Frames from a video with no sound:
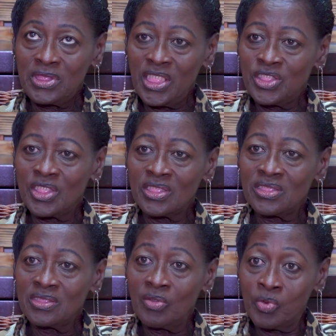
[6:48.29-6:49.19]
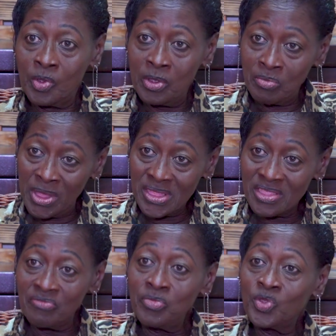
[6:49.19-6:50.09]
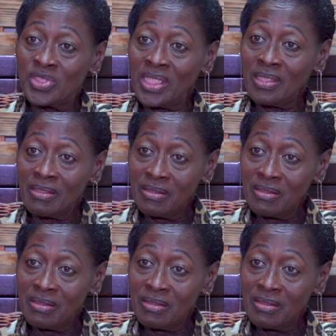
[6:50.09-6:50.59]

teach us the rudiments of music,